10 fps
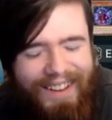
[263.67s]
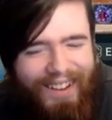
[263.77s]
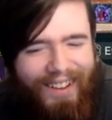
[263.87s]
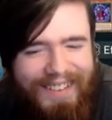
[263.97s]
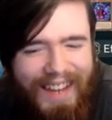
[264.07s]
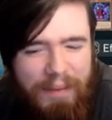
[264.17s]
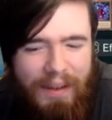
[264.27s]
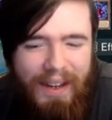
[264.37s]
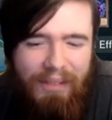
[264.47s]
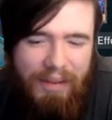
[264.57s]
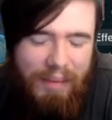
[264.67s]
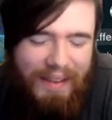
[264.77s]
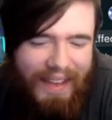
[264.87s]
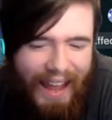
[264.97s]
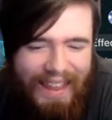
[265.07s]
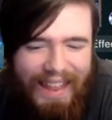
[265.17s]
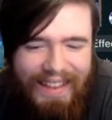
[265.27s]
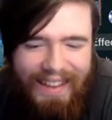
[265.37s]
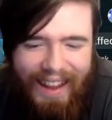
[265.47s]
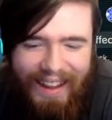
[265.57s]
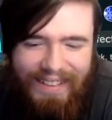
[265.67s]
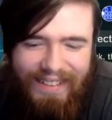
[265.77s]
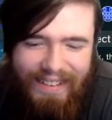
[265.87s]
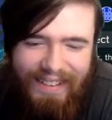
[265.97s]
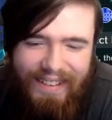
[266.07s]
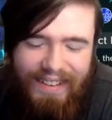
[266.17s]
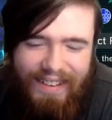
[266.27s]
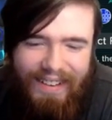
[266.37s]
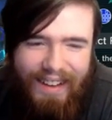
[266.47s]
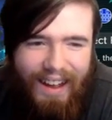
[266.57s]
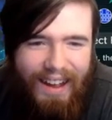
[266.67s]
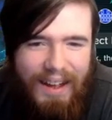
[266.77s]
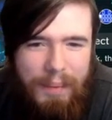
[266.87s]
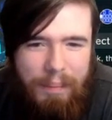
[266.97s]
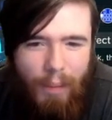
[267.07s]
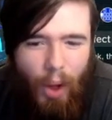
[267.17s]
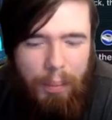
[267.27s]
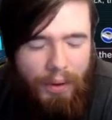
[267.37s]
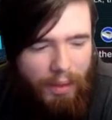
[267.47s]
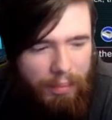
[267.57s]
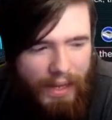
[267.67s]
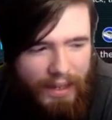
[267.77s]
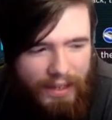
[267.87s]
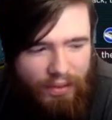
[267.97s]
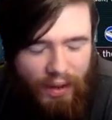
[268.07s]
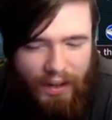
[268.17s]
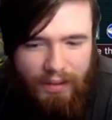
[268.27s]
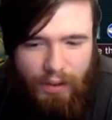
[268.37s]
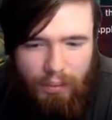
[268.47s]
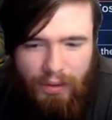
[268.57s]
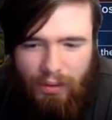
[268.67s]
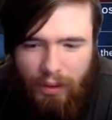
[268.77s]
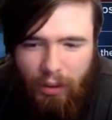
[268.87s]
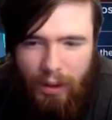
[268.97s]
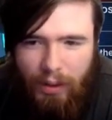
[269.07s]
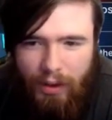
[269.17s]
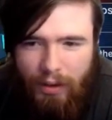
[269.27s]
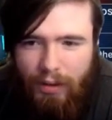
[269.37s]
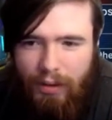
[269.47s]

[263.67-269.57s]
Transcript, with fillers: God damn it, we meant to add that to hand. Um, all part of the plan. It's fine. Don't don't even worry about it.